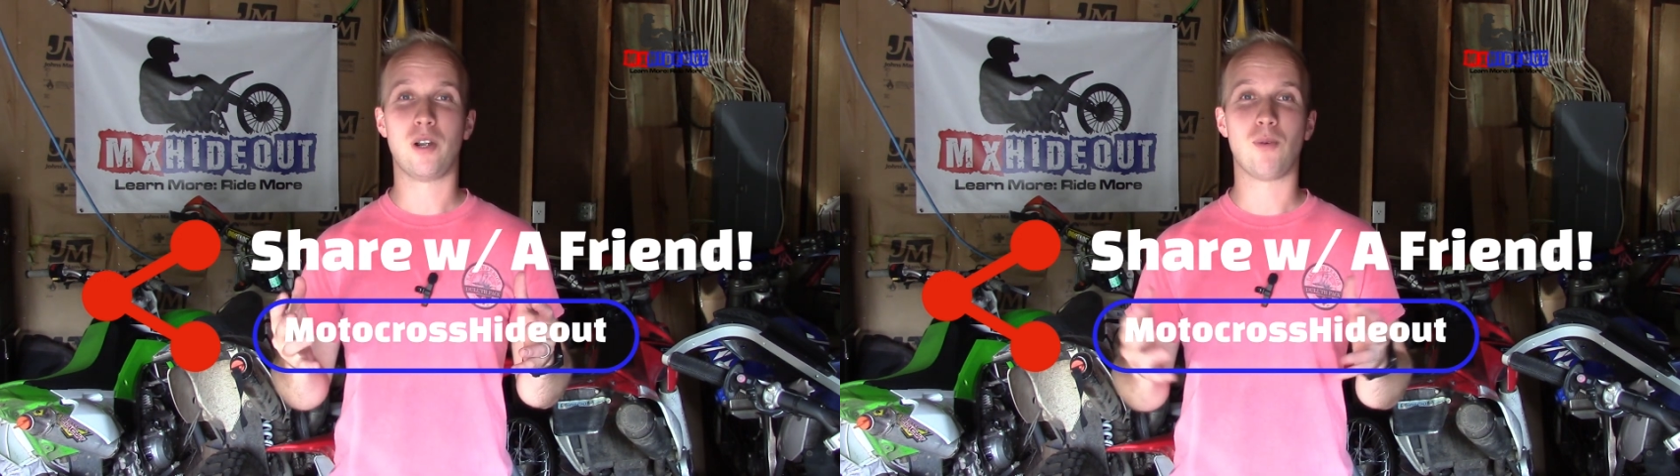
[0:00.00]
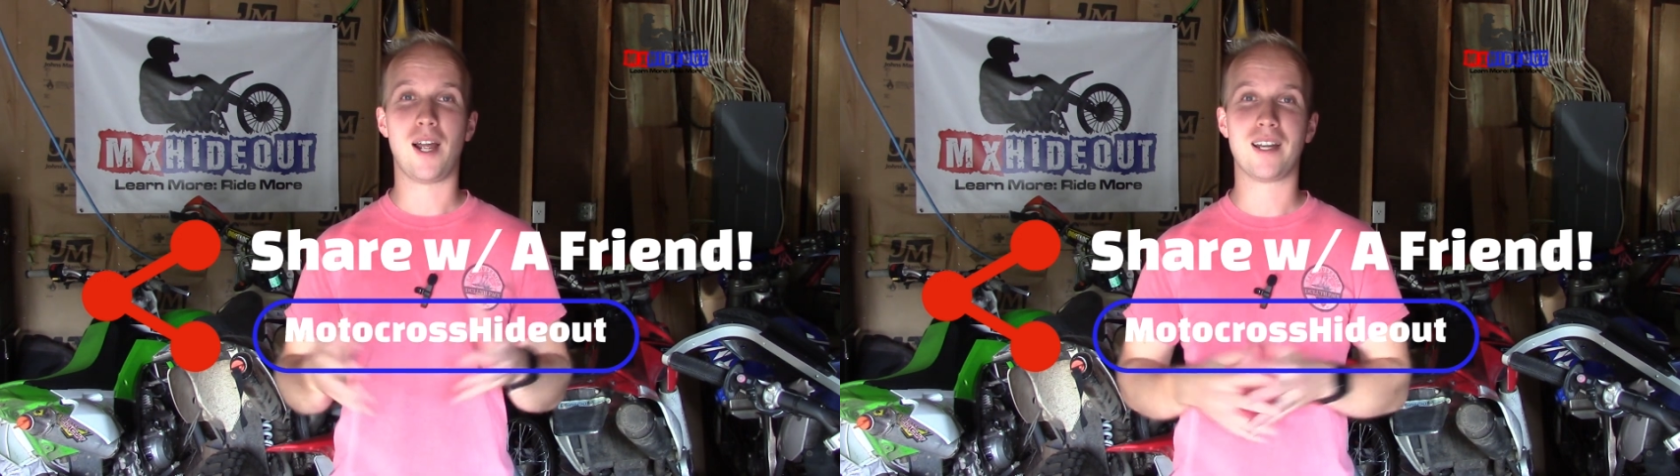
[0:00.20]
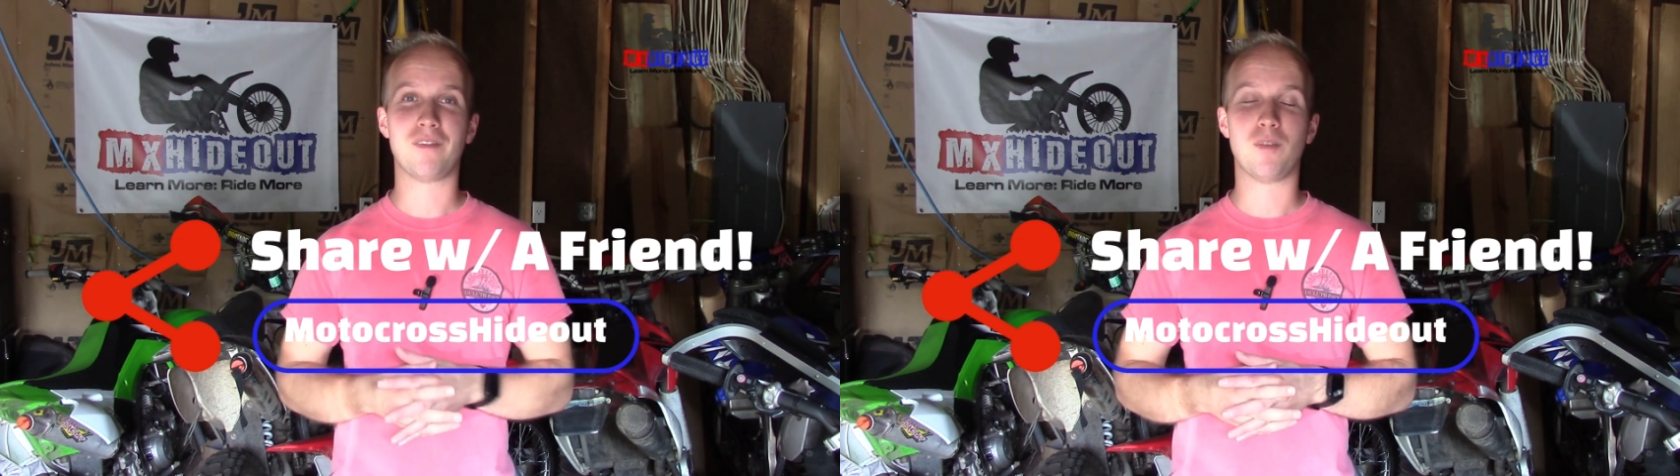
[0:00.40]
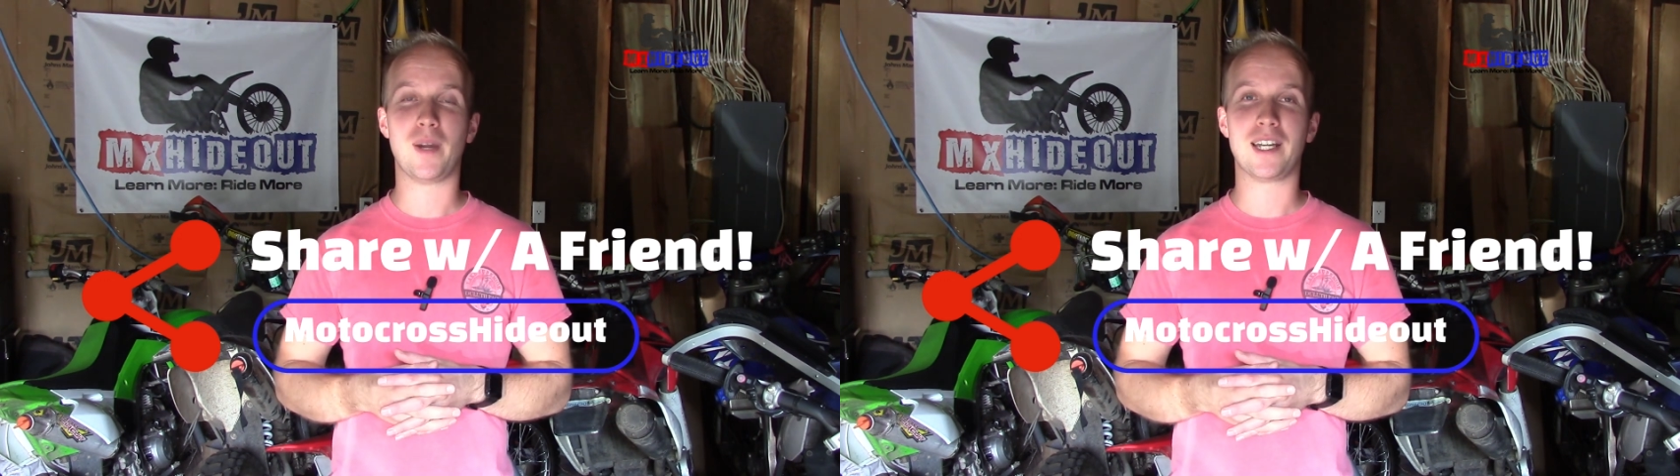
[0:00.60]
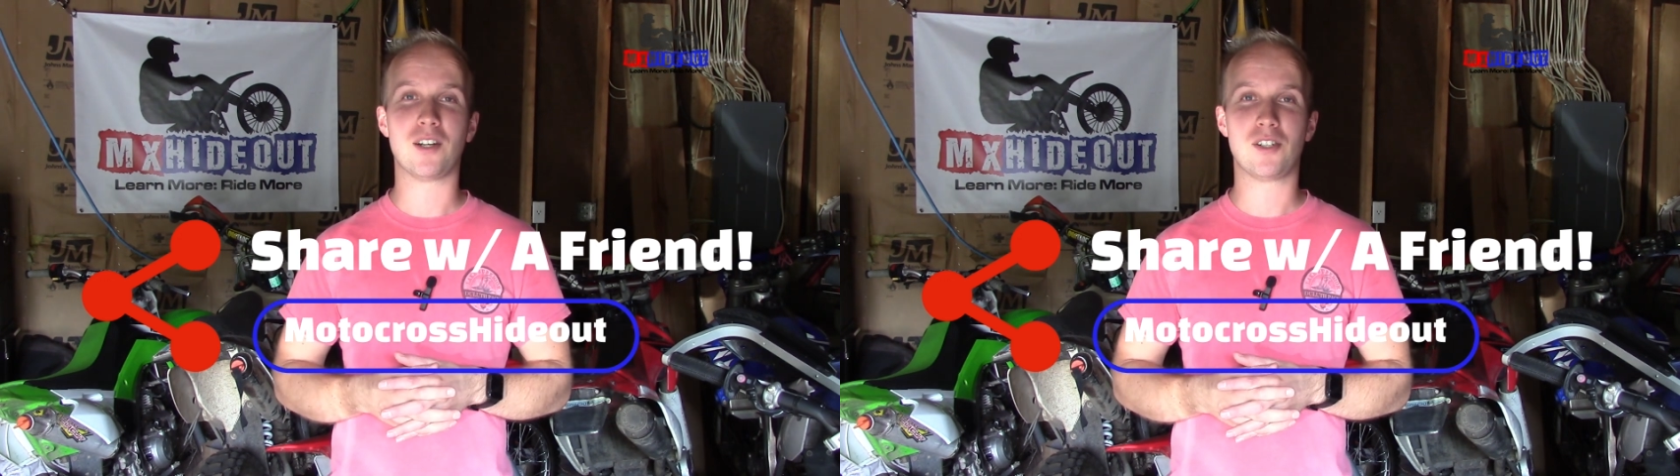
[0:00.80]
riding for
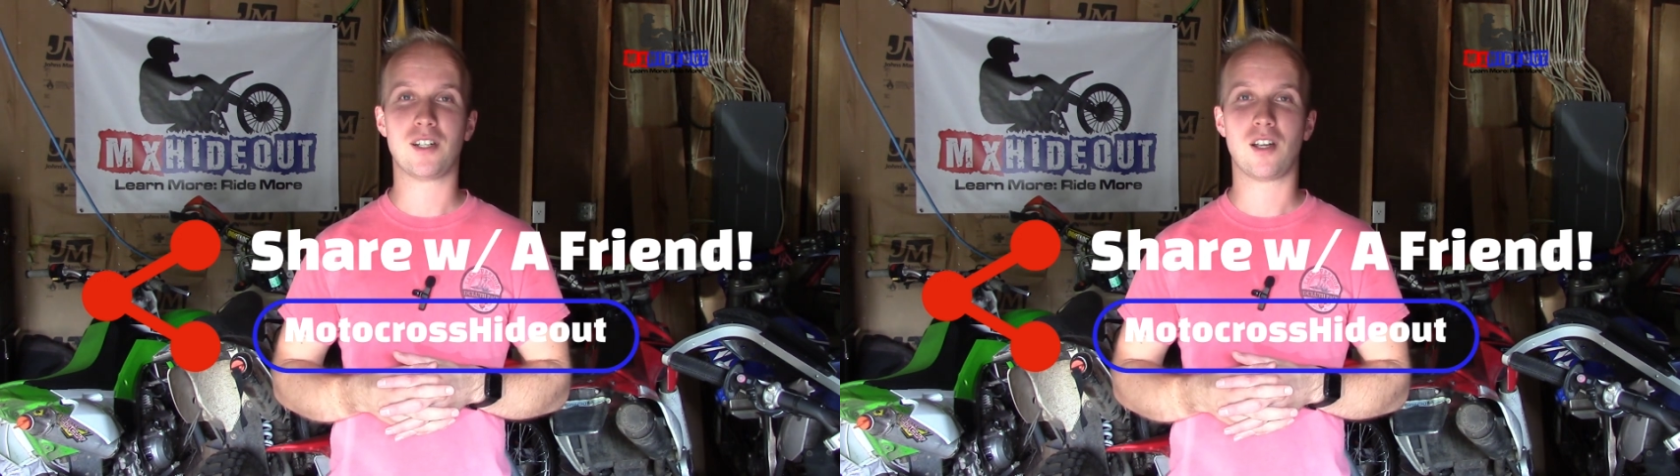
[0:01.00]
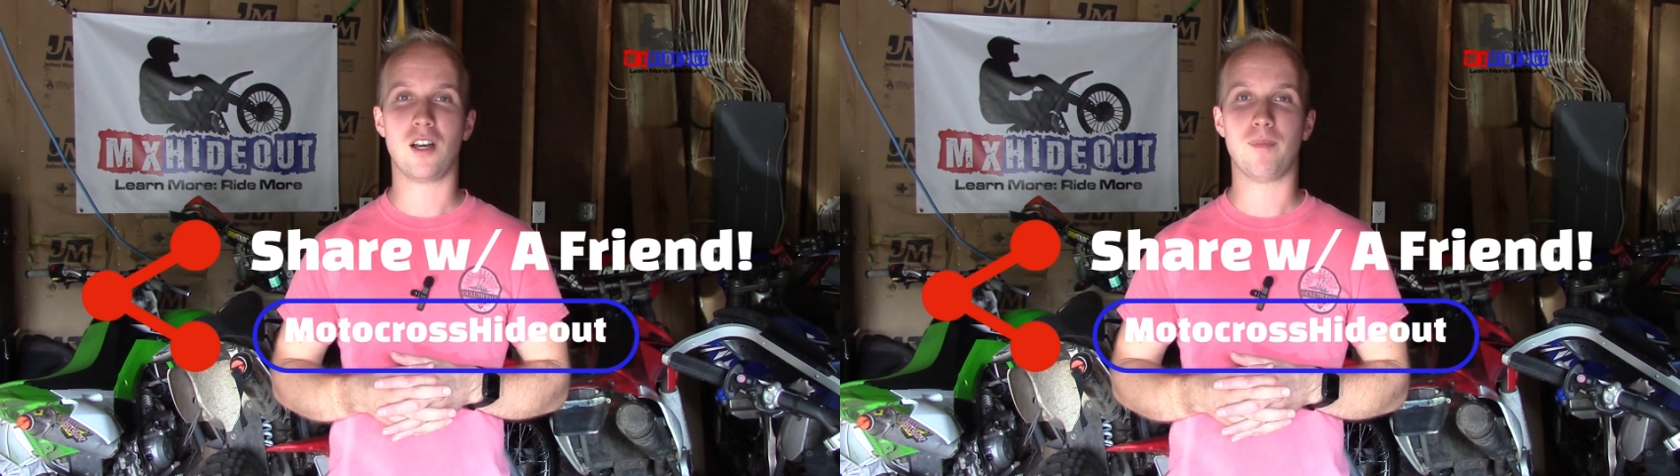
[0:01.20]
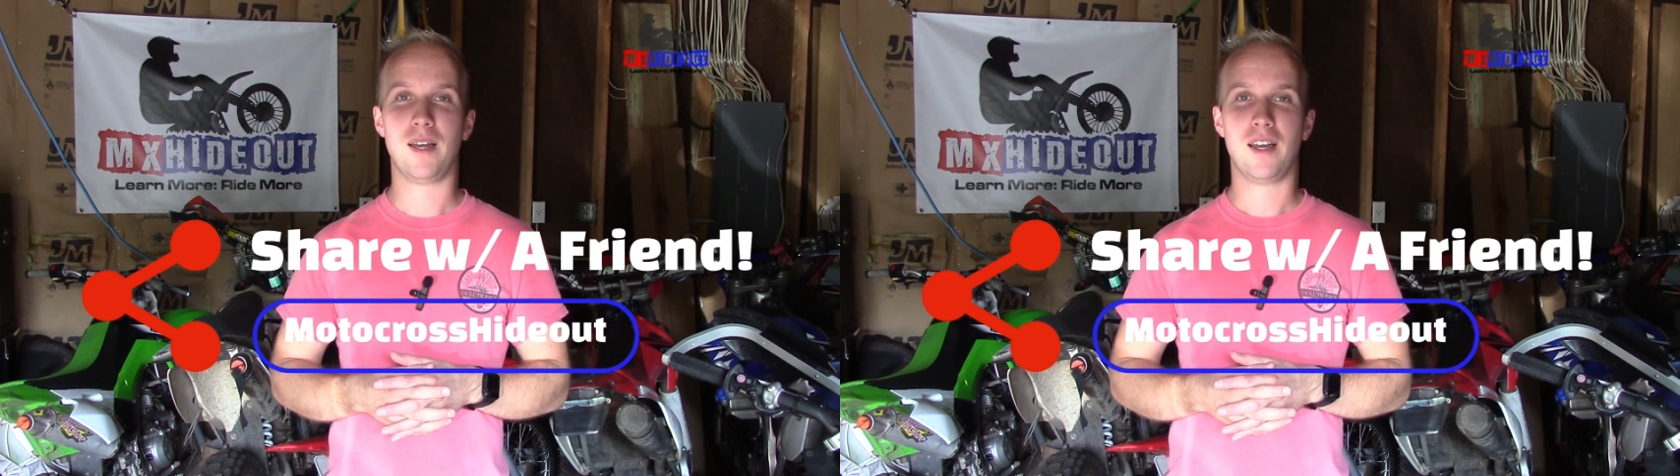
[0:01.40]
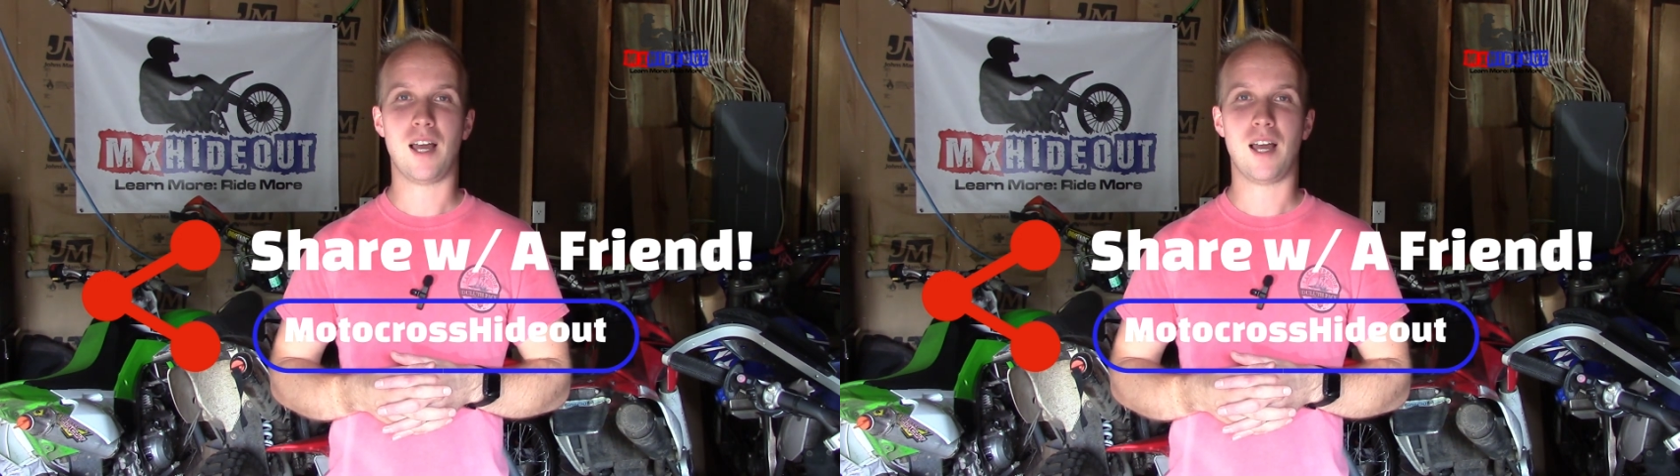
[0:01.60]
many years to come.